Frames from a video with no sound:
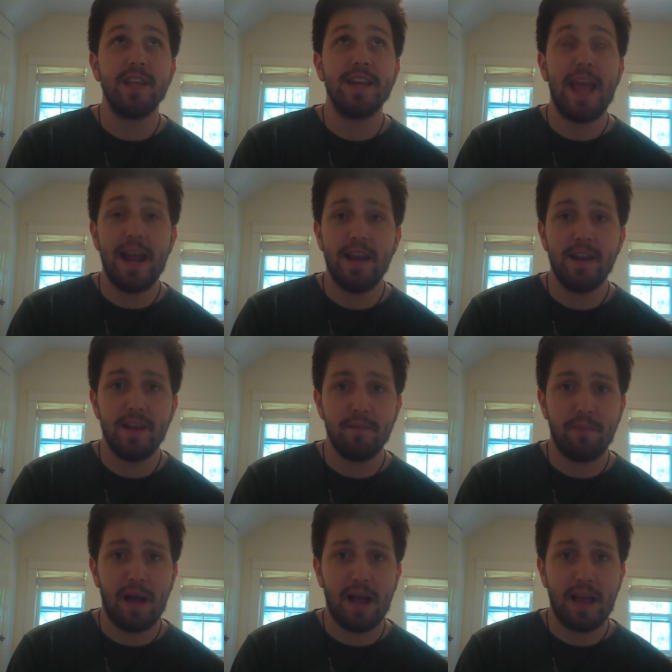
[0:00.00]
and
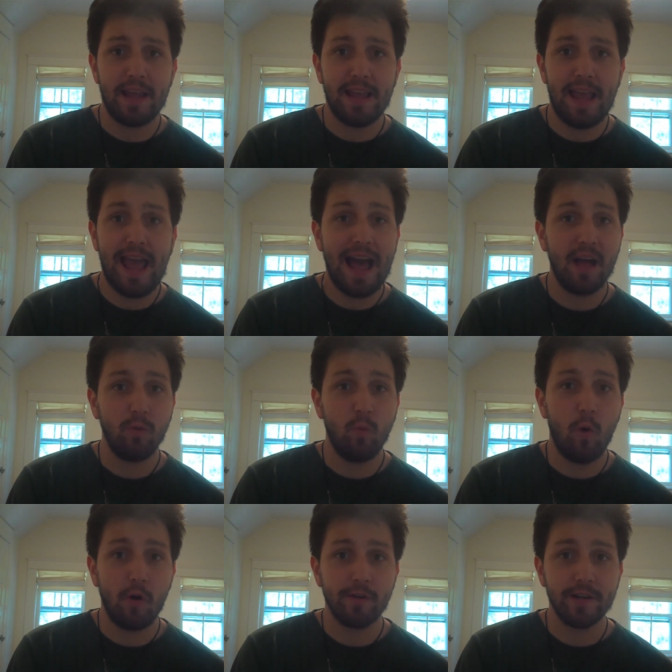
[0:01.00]
edited by Hal
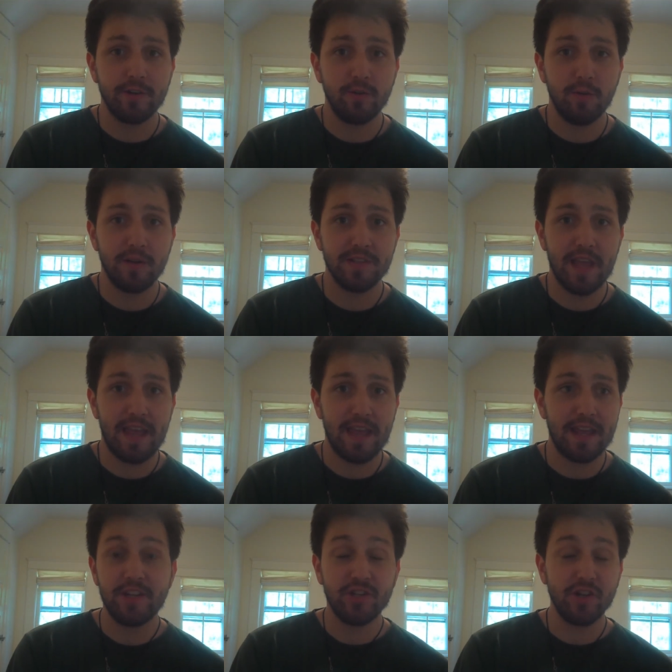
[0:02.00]
Warren, who was
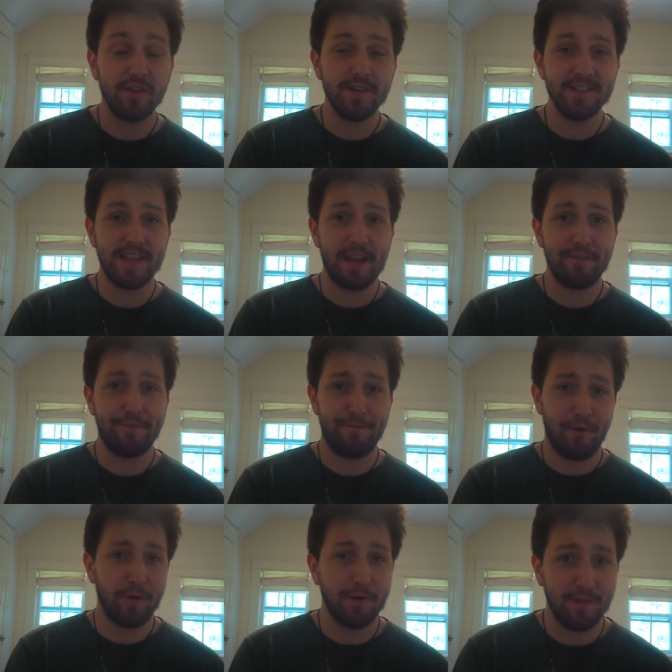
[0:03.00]
a insurance and
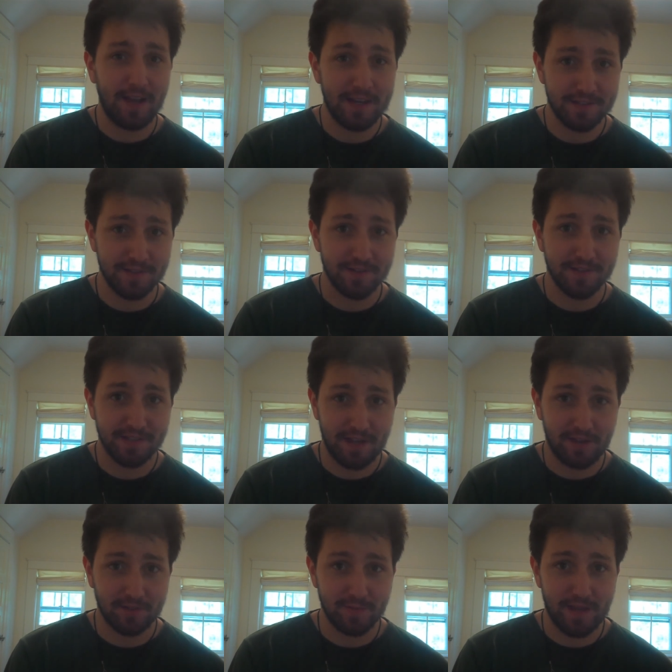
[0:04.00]
fertilizer
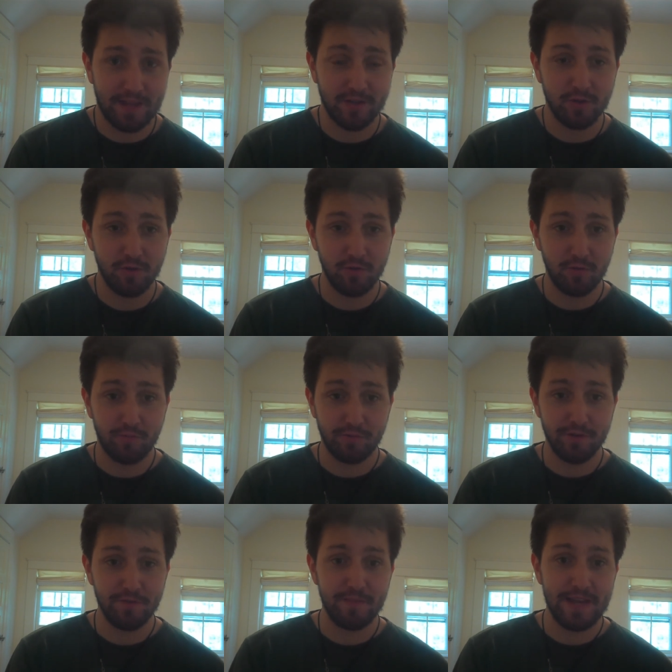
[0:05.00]
salesman who
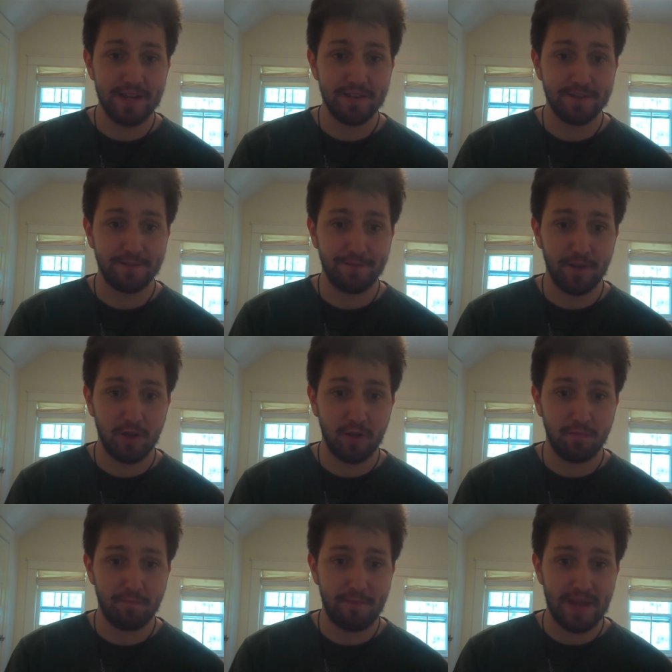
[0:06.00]
made this
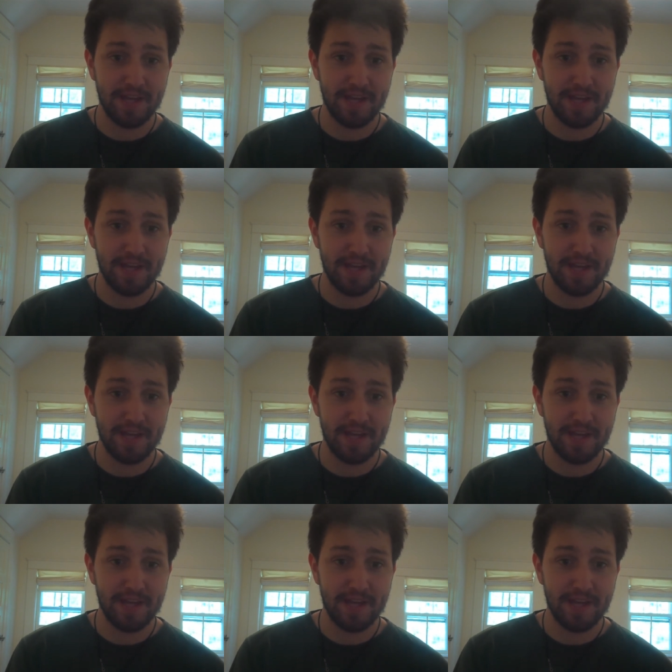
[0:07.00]
film